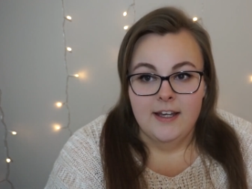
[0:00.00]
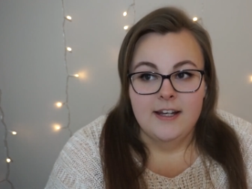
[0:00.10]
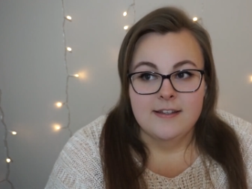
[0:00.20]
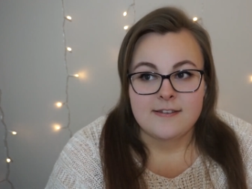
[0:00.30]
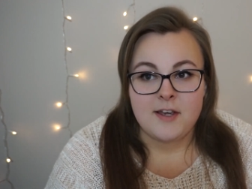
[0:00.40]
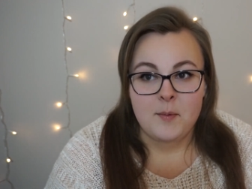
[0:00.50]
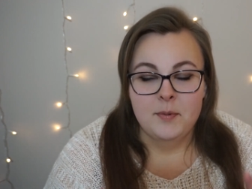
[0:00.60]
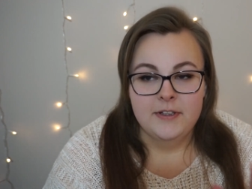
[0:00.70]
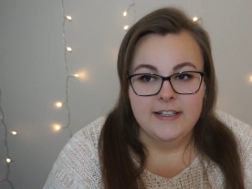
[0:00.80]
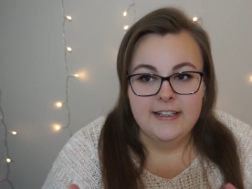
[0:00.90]
It is
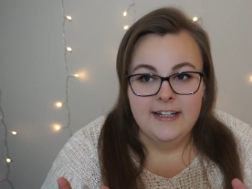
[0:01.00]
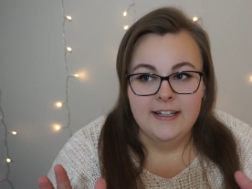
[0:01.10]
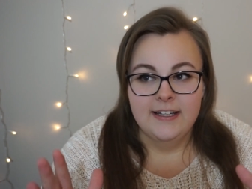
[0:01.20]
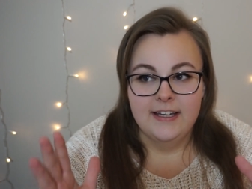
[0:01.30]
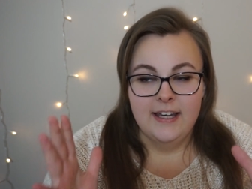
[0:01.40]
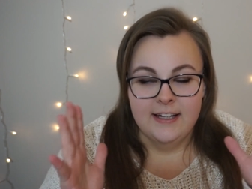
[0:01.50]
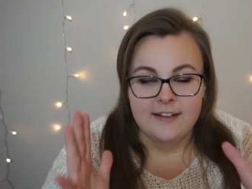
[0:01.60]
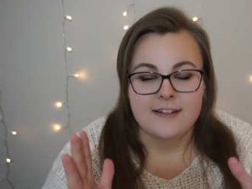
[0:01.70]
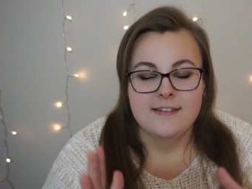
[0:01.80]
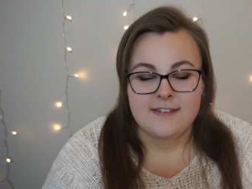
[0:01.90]
completely
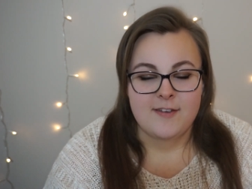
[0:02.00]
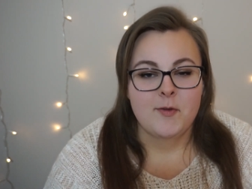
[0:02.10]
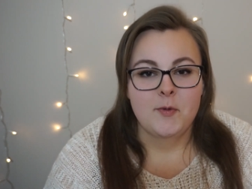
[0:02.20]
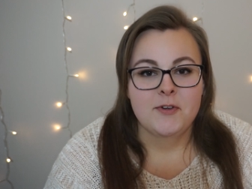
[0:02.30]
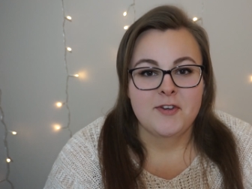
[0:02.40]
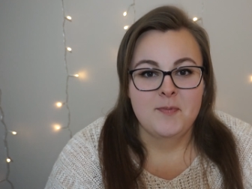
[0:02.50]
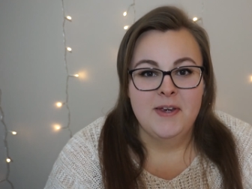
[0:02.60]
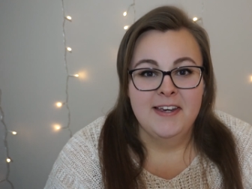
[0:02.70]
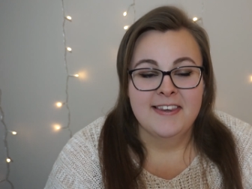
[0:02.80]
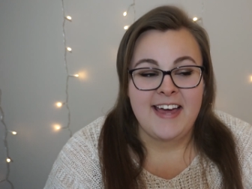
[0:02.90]
inconceivable to
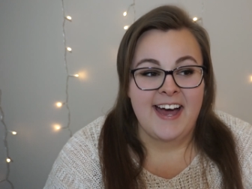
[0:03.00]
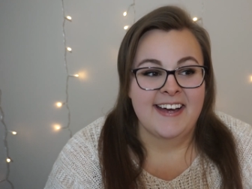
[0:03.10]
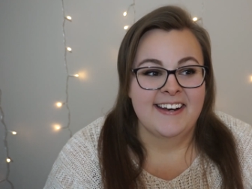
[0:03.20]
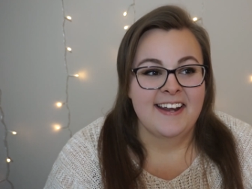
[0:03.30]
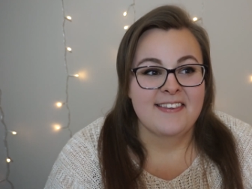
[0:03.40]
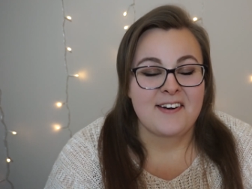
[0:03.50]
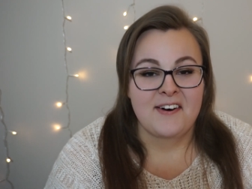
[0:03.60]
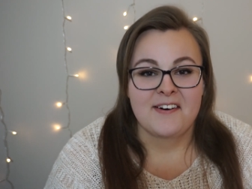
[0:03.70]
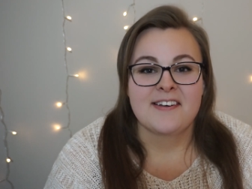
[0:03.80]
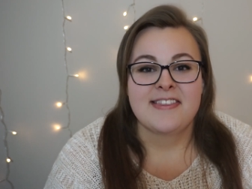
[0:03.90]
me that there
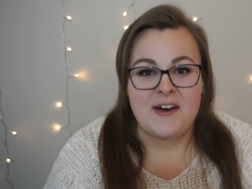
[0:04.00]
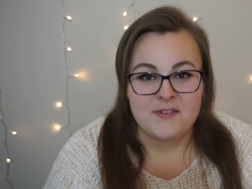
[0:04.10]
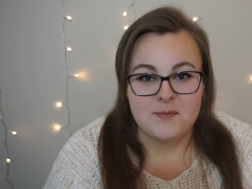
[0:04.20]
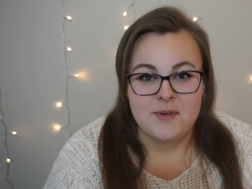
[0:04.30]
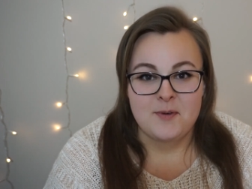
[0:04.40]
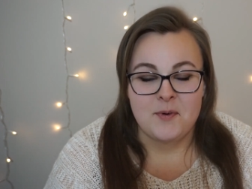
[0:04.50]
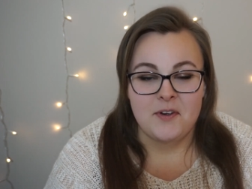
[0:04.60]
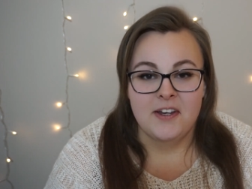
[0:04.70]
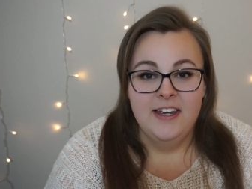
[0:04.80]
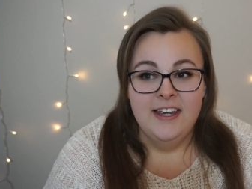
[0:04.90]
are a thousand
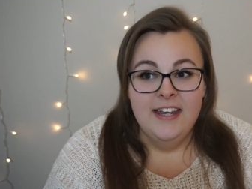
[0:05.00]
people